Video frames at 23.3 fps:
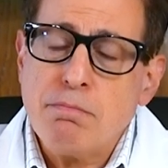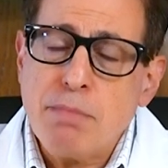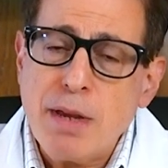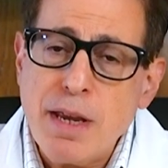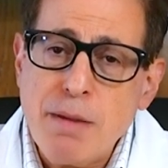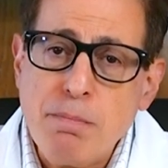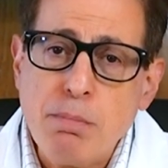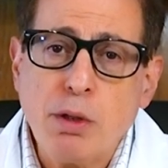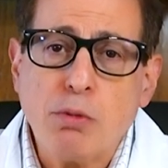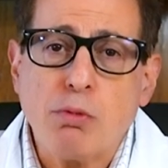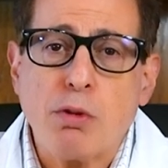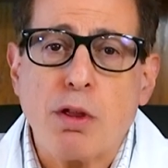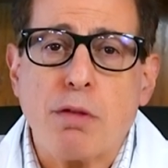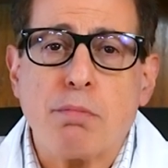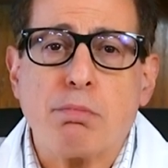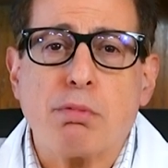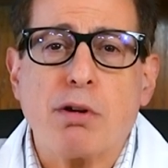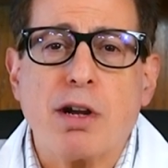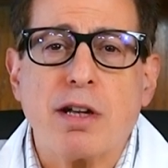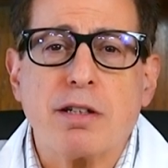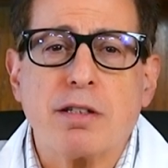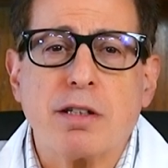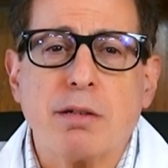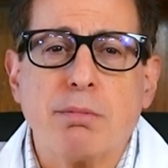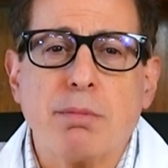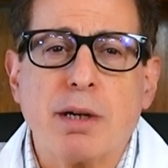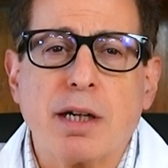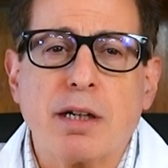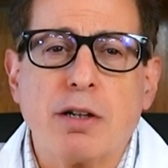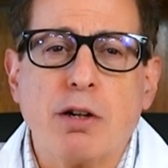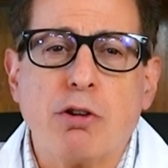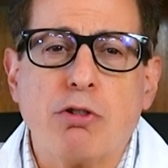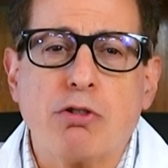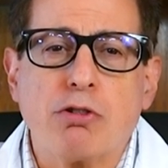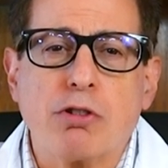People with
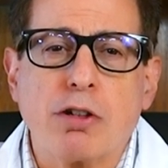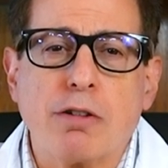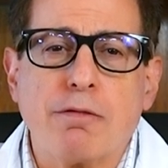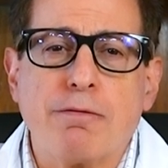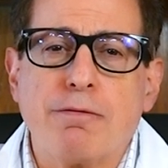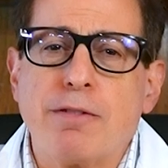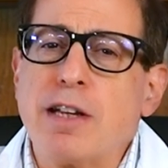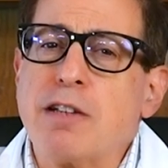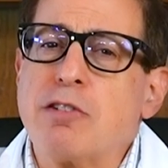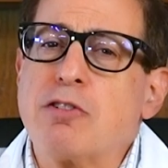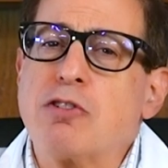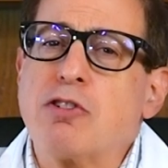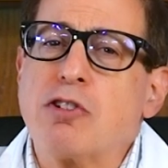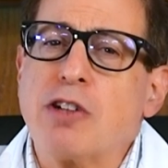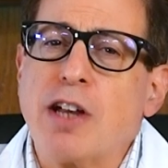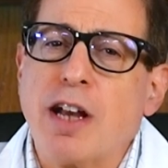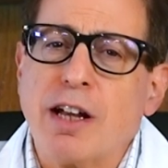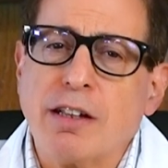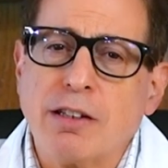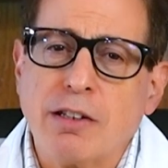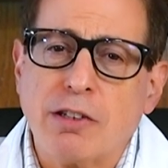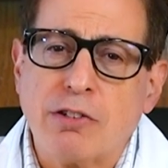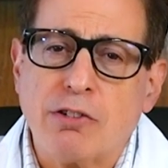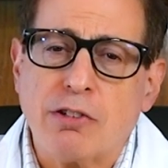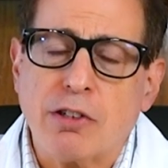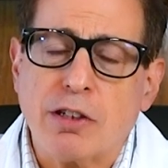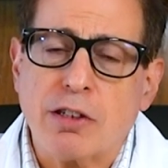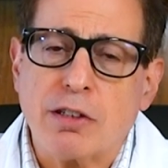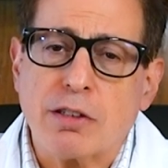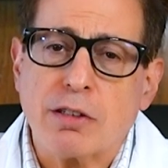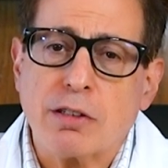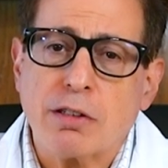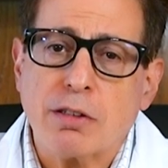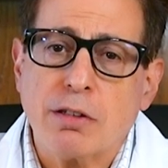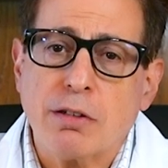prosopagnosia face
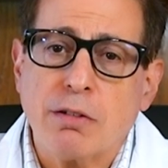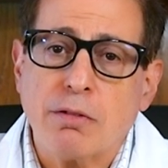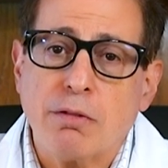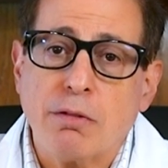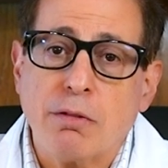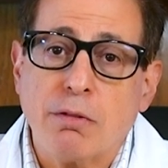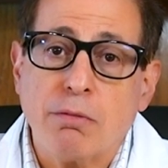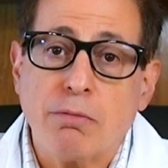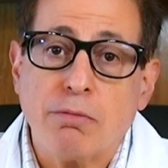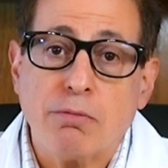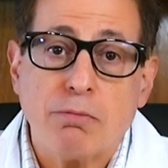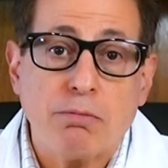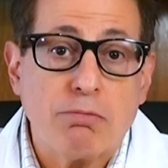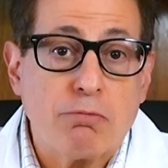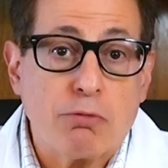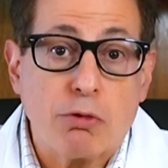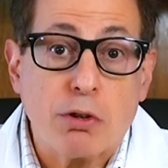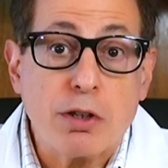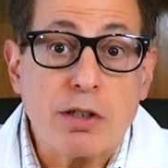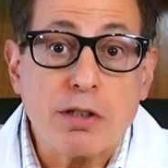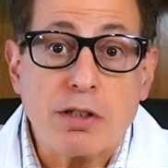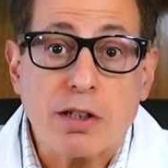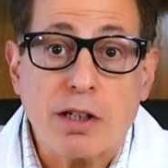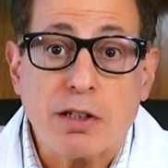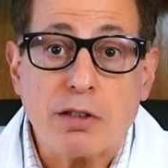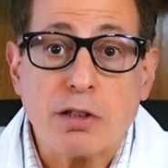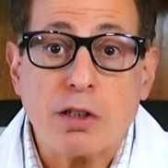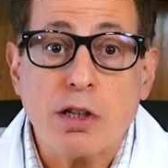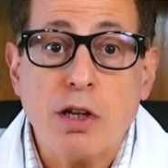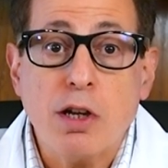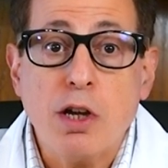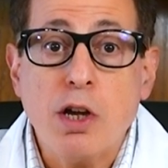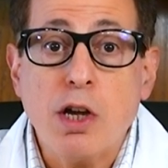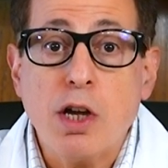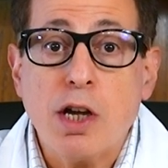challenges. For instance,
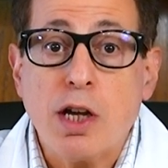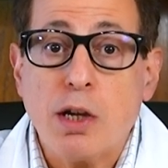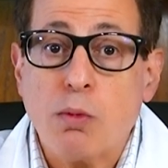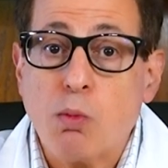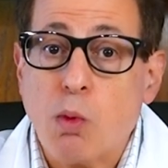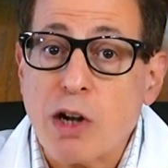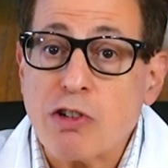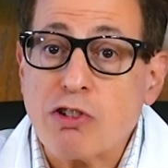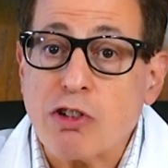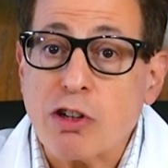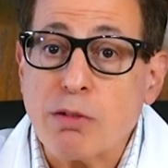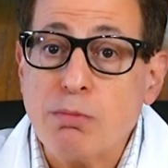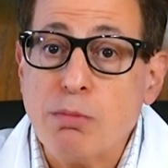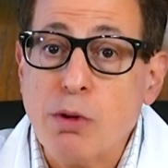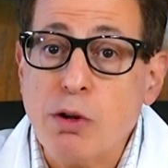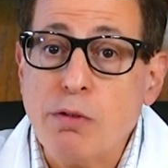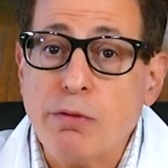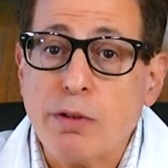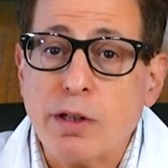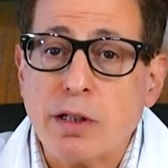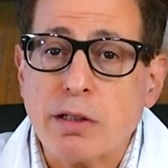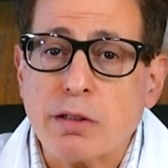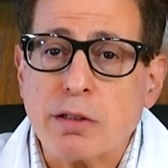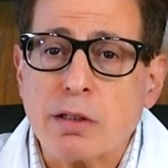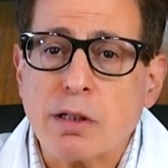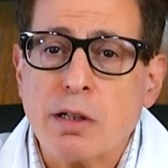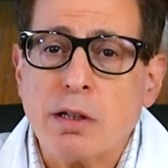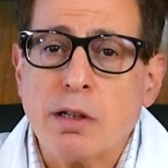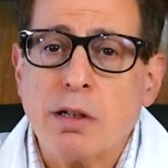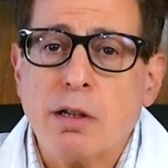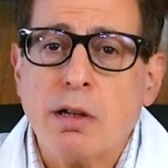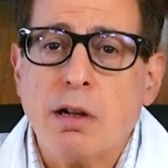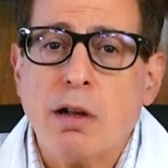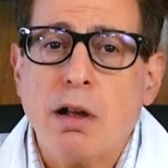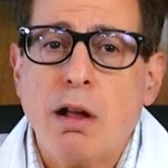in watching movies,
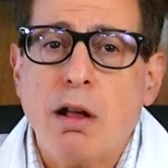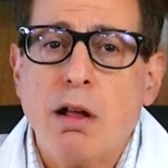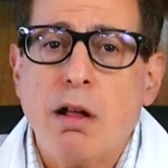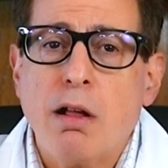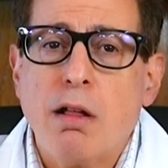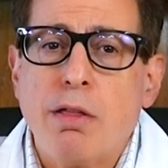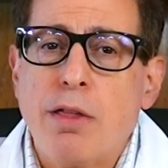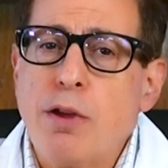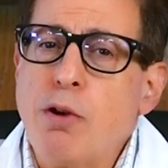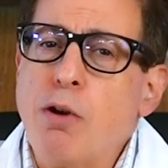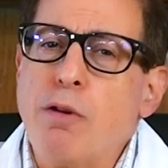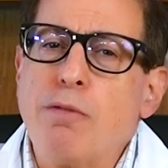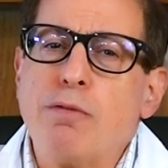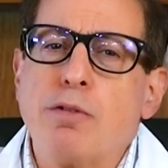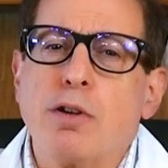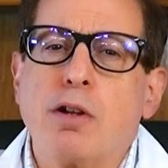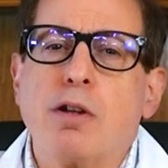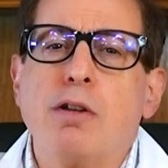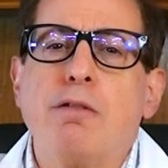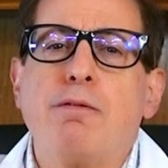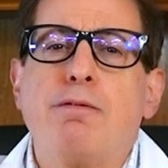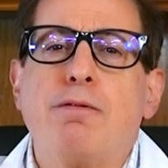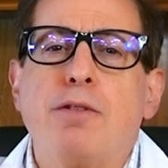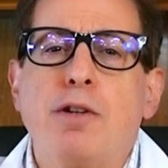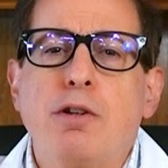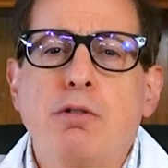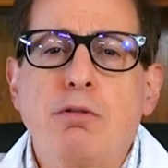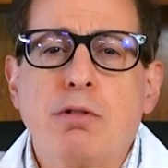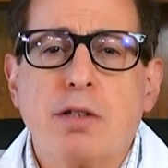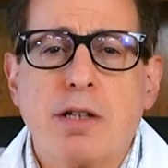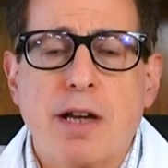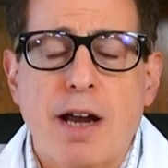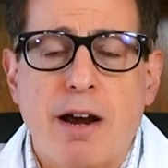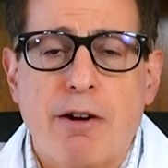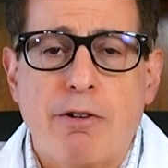they often
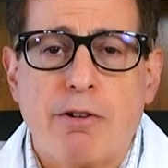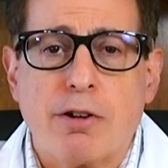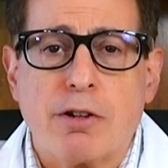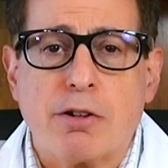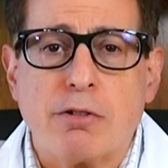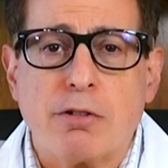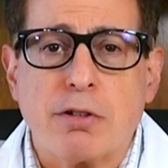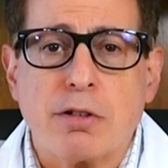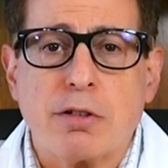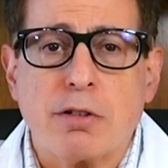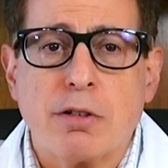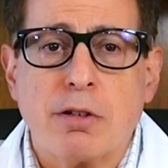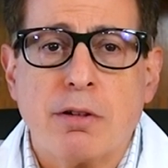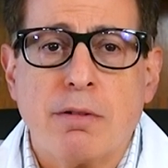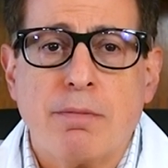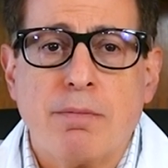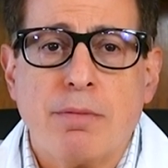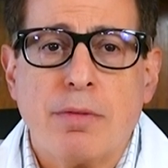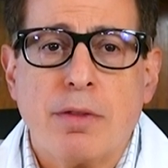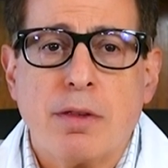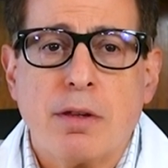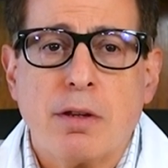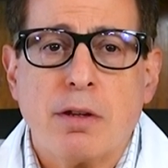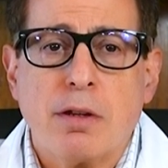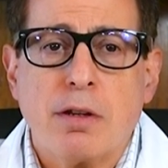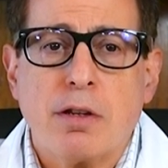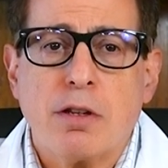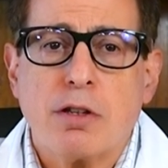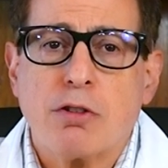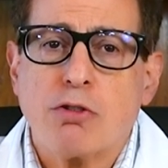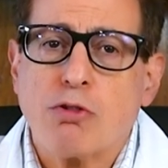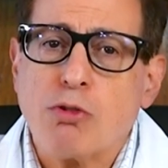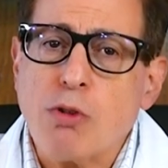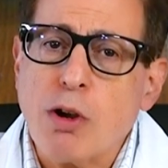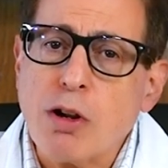confuse characters,
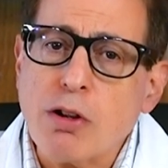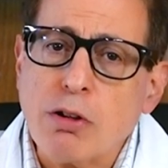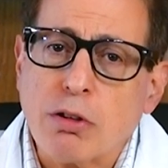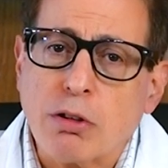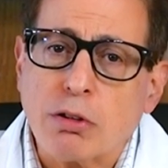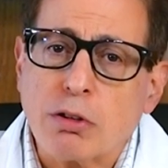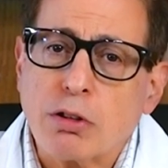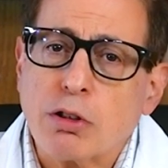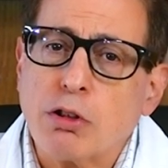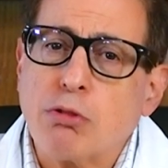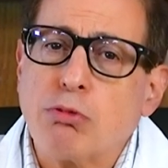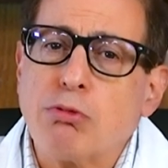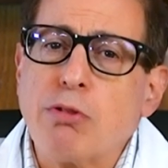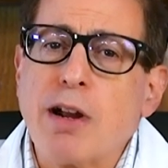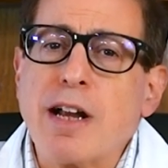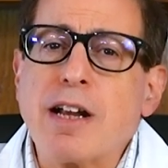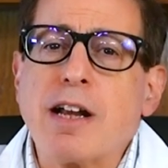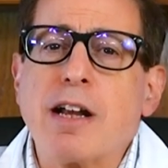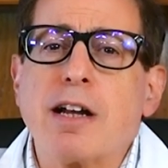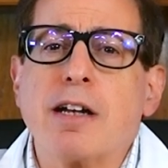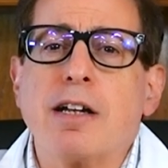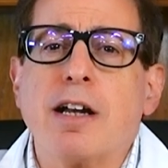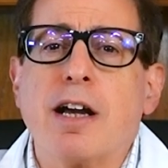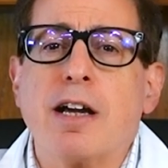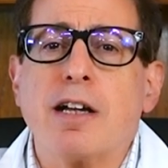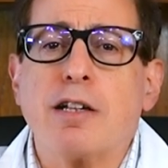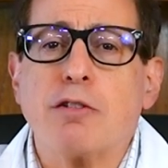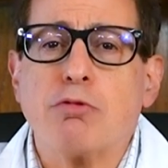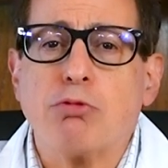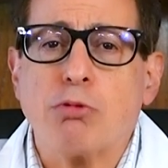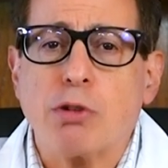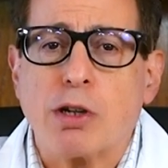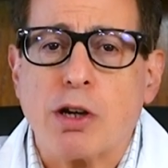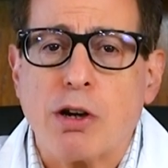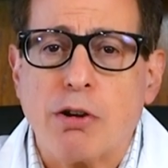struggle to
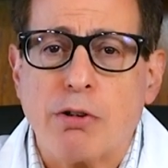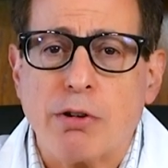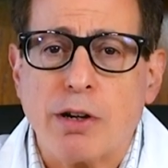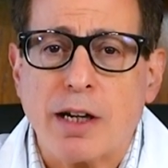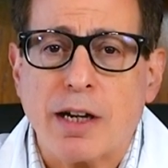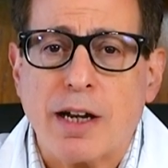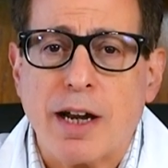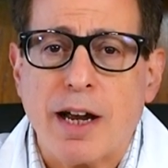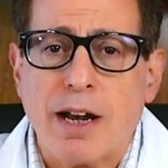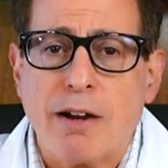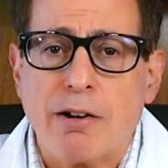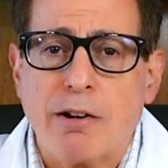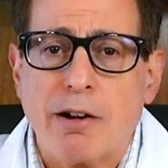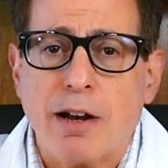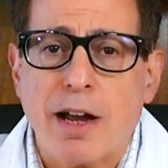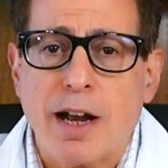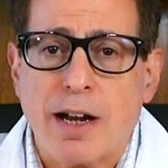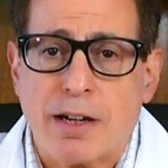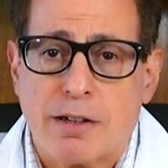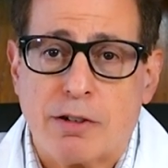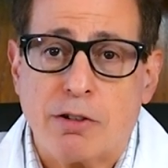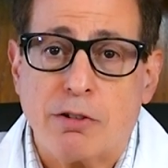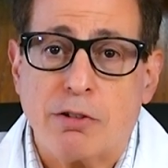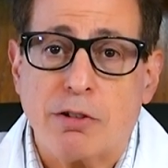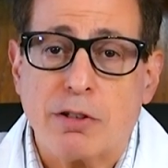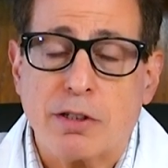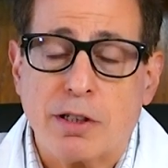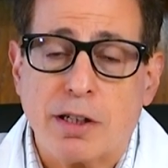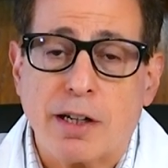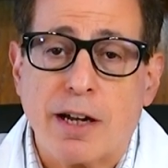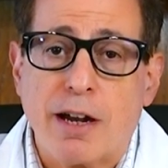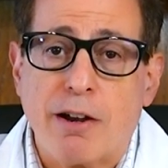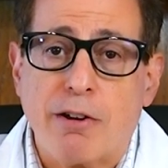recognize recurring actors and